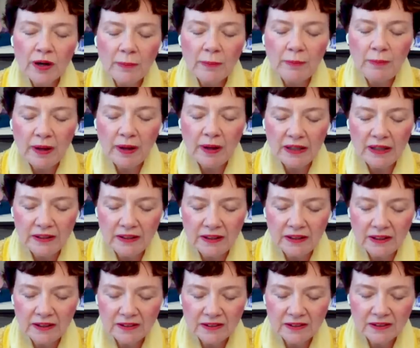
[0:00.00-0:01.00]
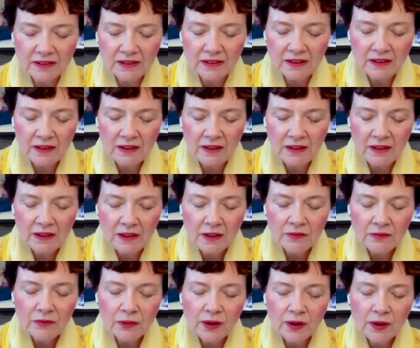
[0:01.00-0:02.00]
abundance.
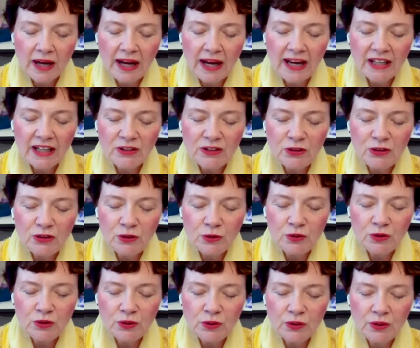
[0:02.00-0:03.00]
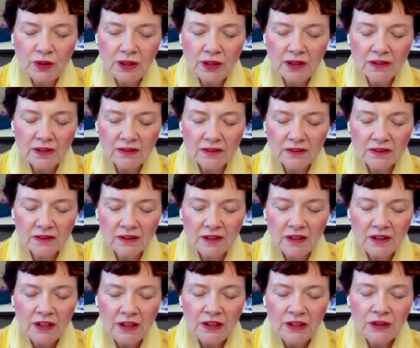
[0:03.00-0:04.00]
For as you do this,
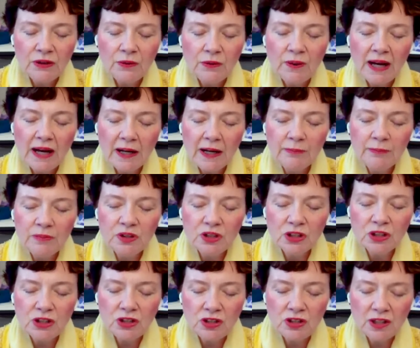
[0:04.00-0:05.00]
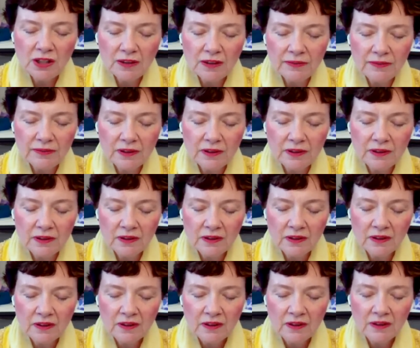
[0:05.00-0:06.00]
you help to shift
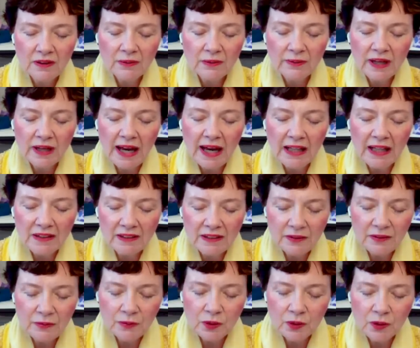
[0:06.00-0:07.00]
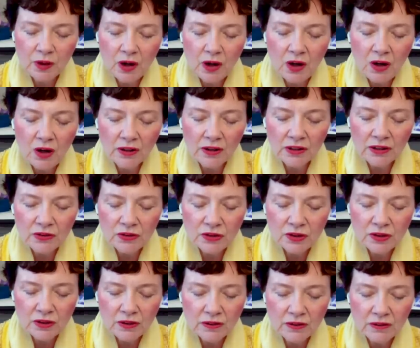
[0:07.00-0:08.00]
the reality for all
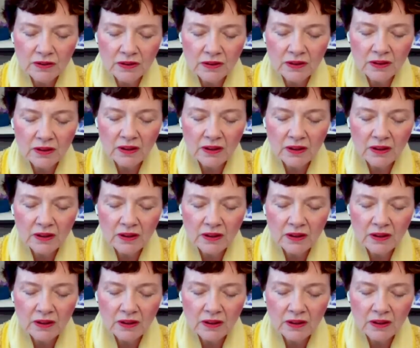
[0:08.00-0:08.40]
concerned.